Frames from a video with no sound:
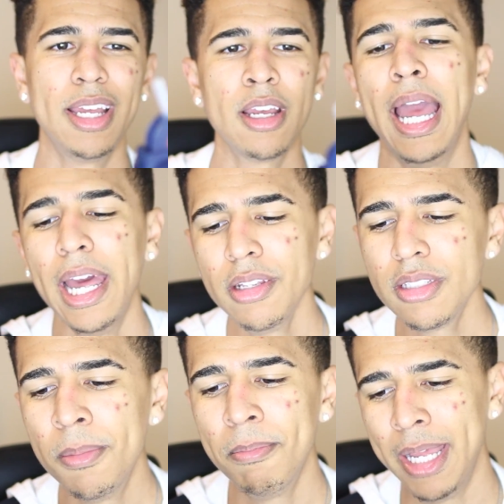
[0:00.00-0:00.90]
Like, how
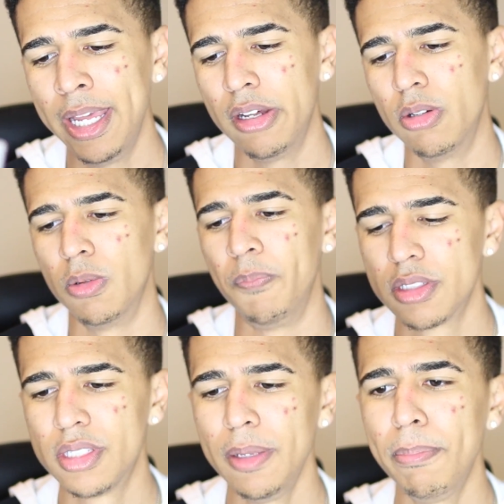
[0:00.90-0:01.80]
does a male
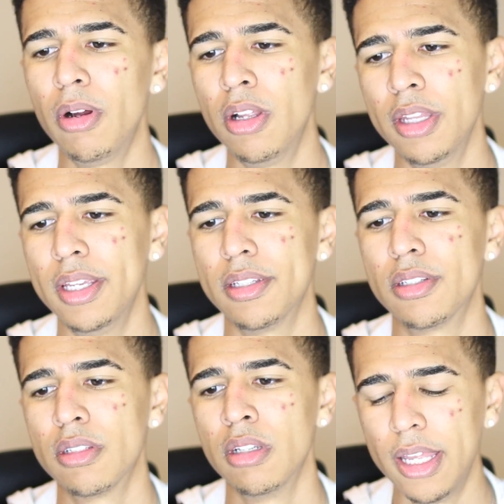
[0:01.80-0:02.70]
sip on
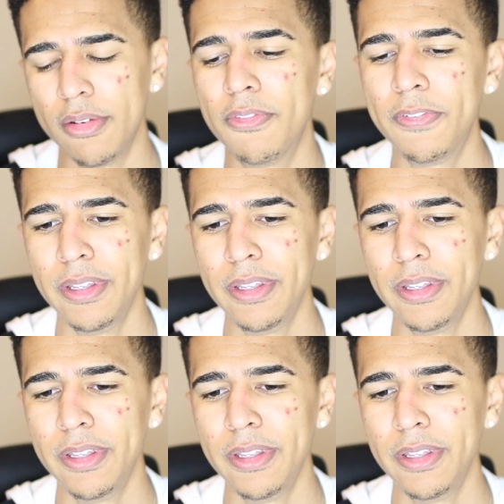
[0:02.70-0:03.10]
this and